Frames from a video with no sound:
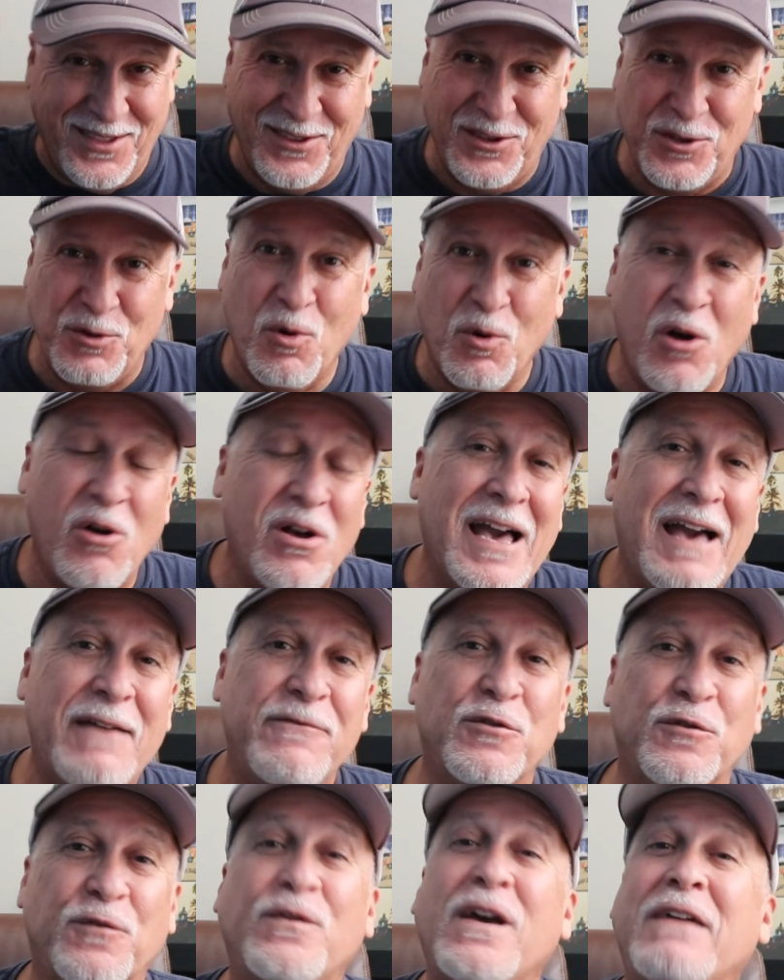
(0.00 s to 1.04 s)
you all
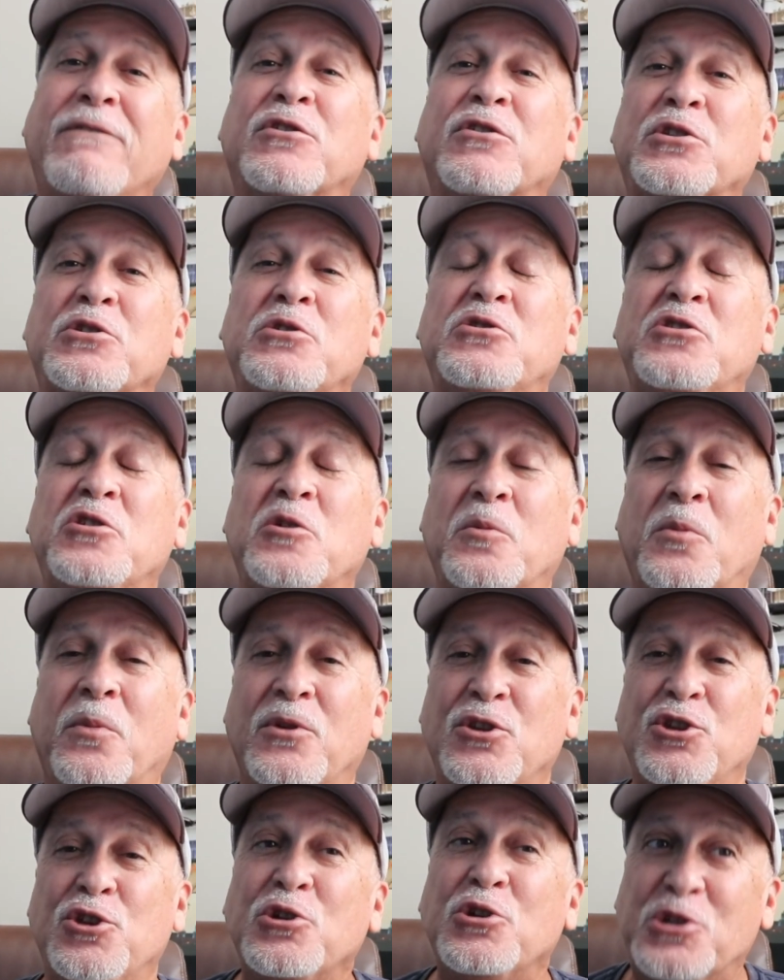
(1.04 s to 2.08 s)
have your favorite
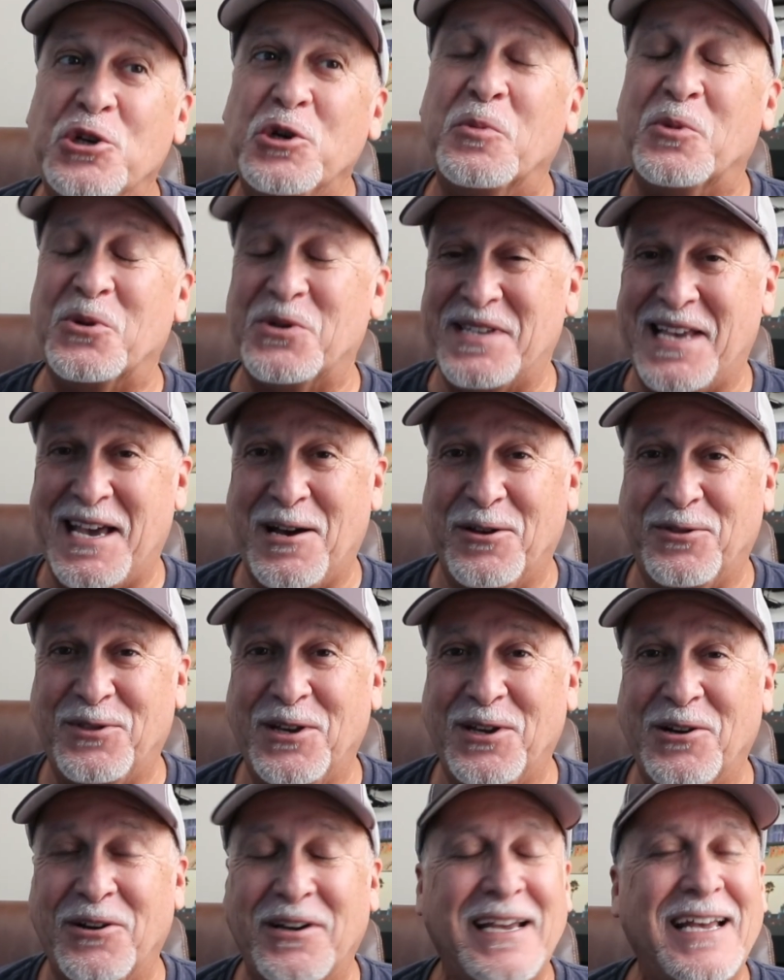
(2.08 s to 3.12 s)
YouTubers out
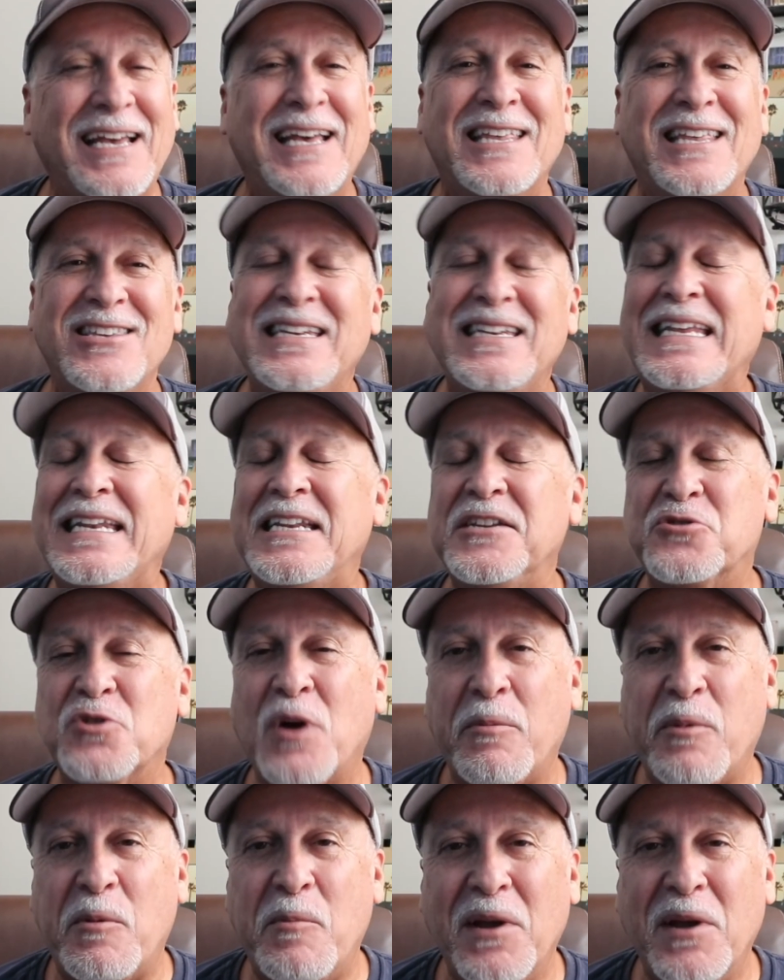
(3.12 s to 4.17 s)
there. You need to
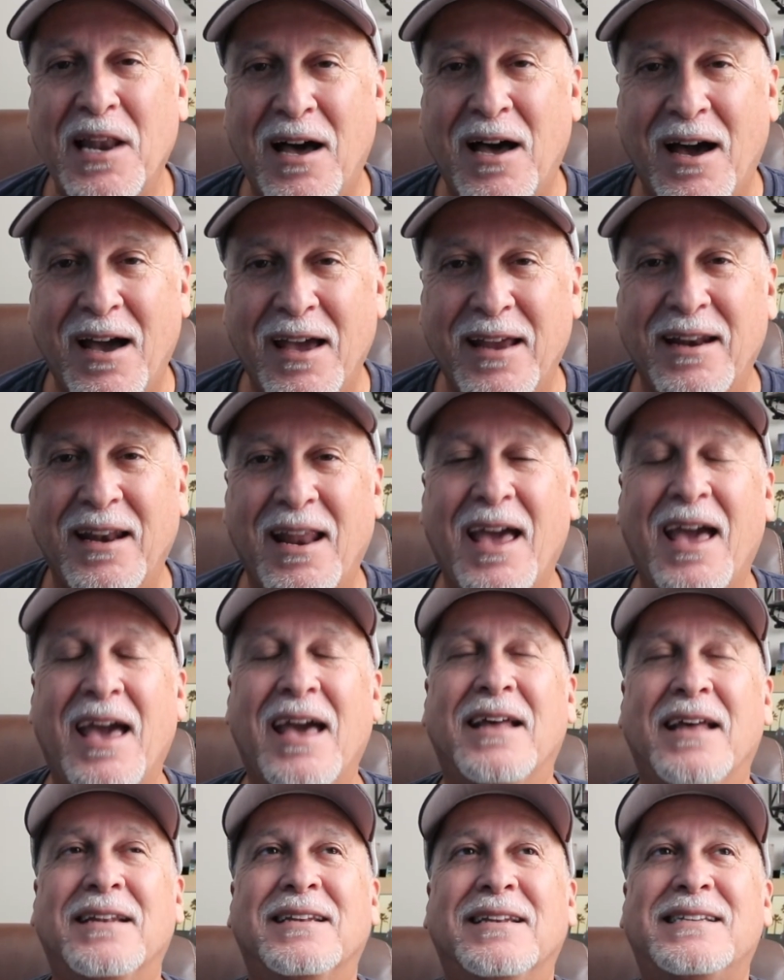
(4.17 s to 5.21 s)
drop them a line
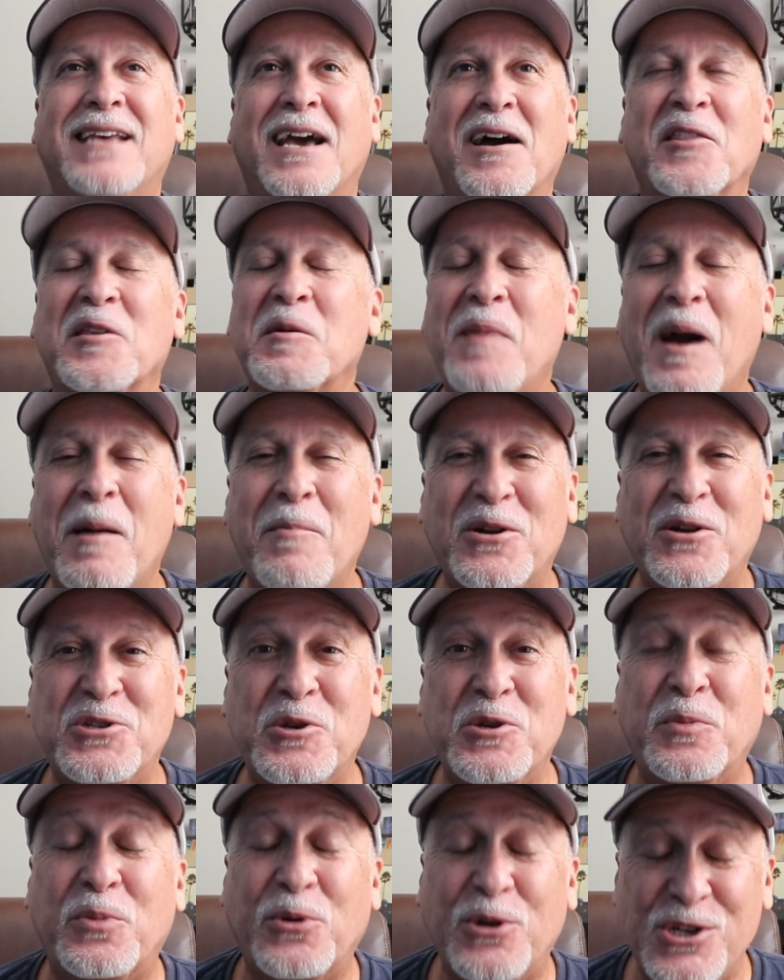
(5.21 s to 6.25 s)
and tell them how much
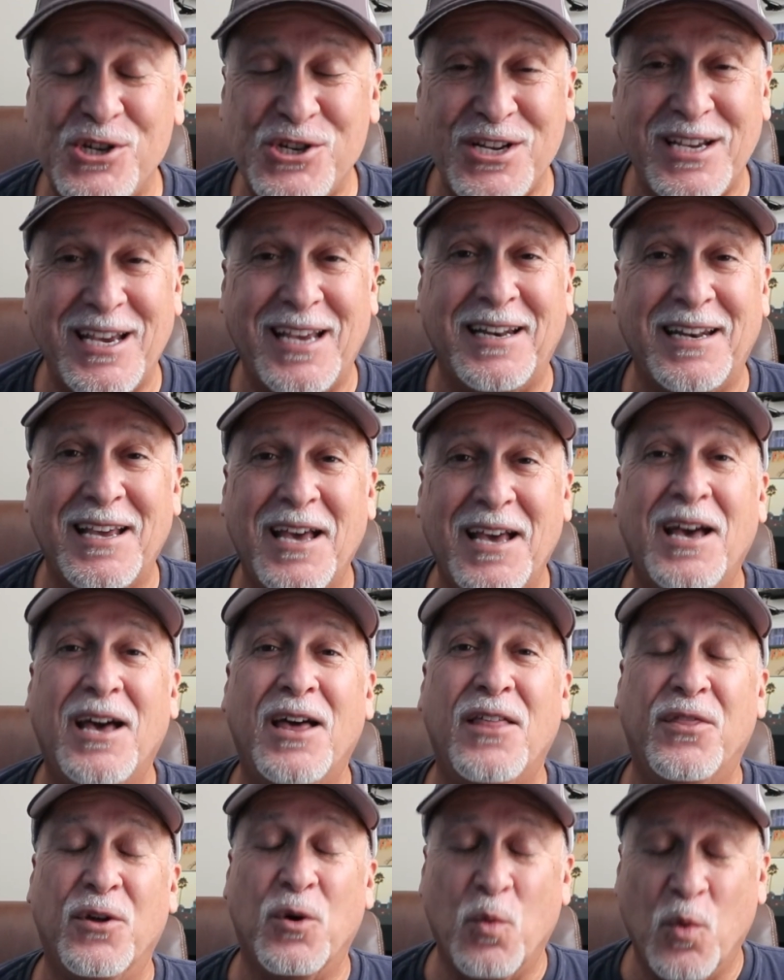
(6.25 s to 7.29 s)
you appreciate
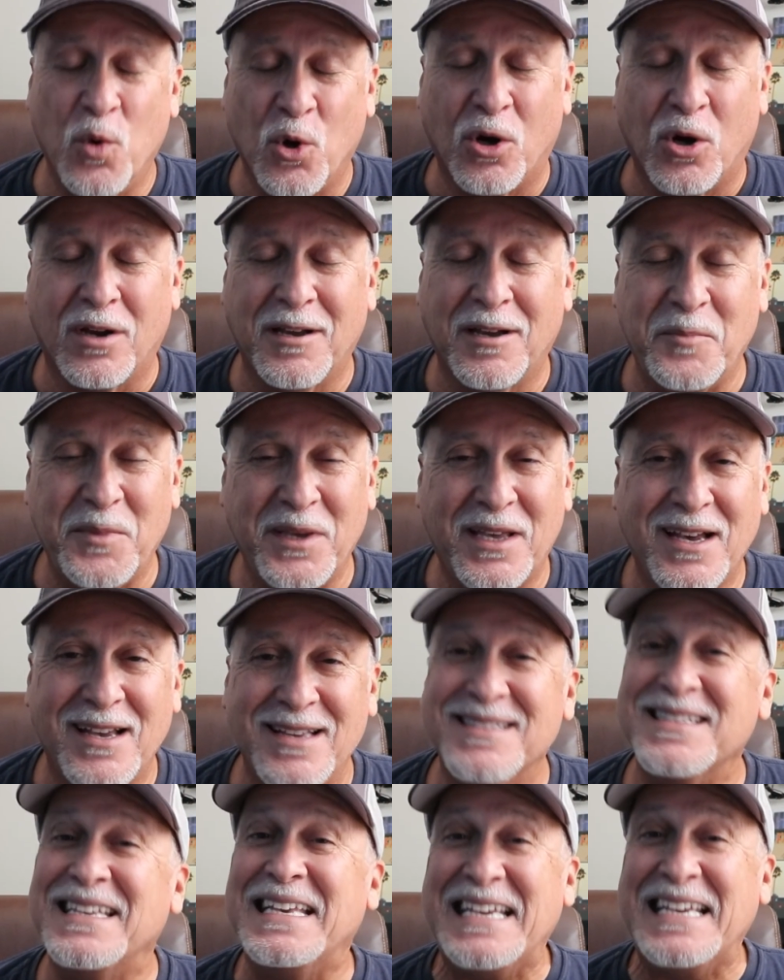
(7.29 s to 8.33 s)
the work,
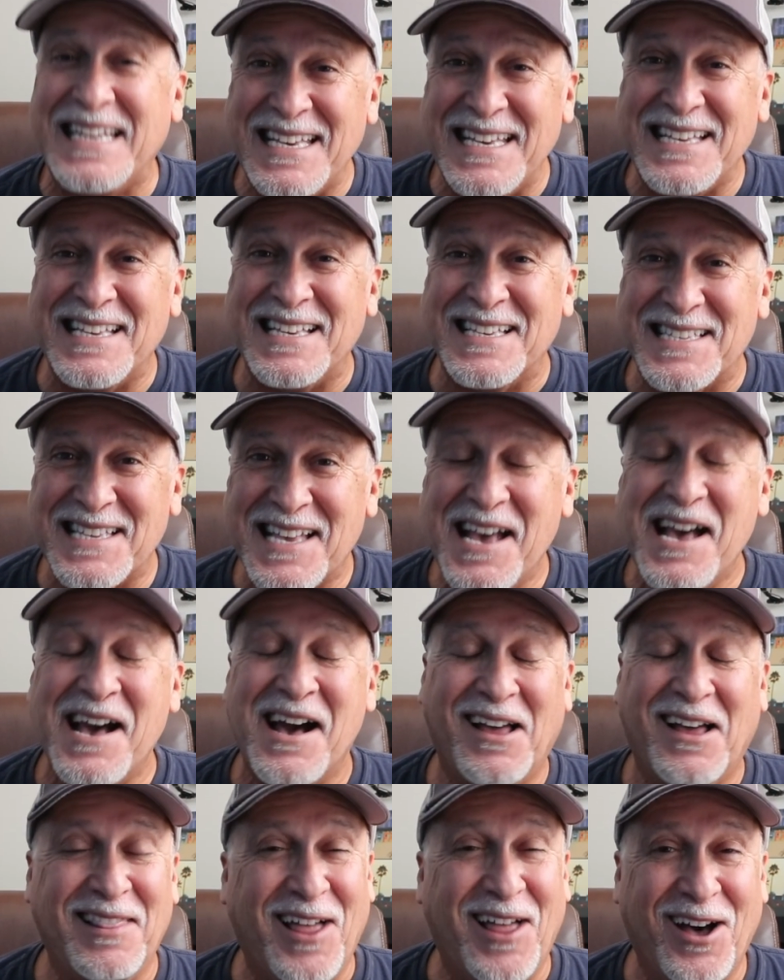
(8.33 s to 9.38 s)
because it is
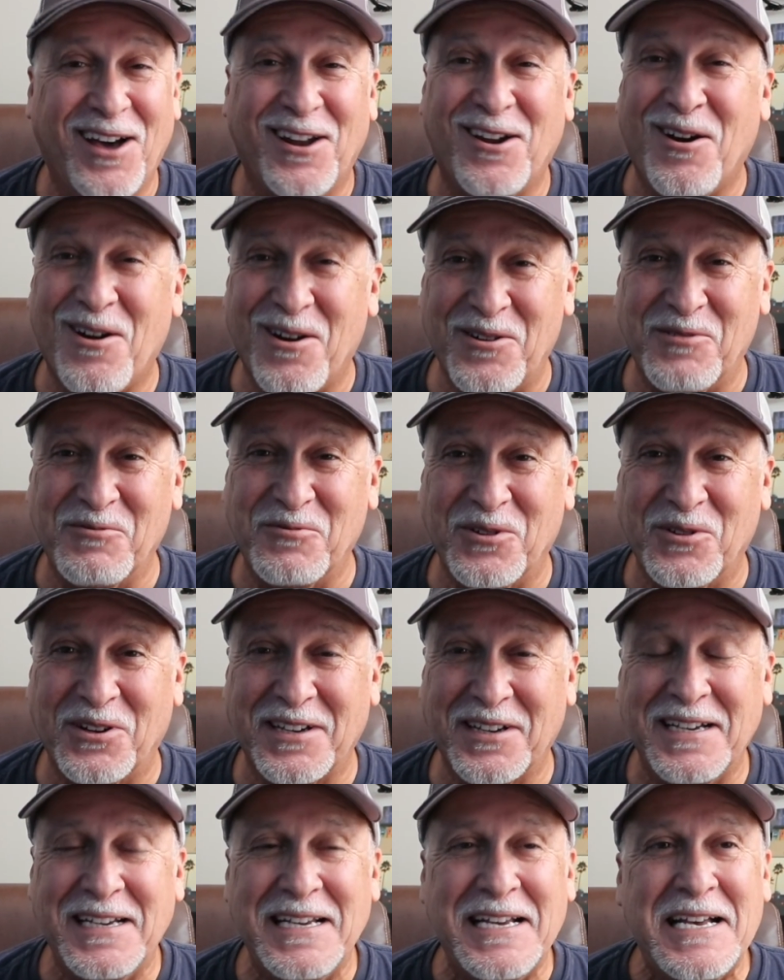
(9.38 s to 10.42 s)
a lot of hard
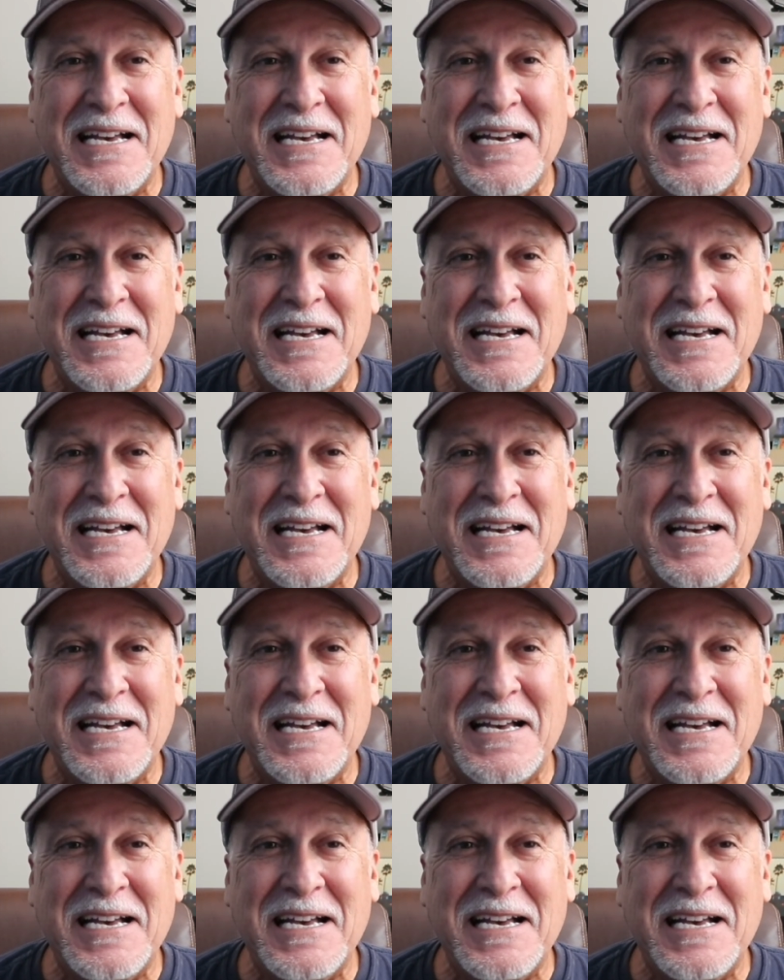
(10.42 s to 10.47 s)
work.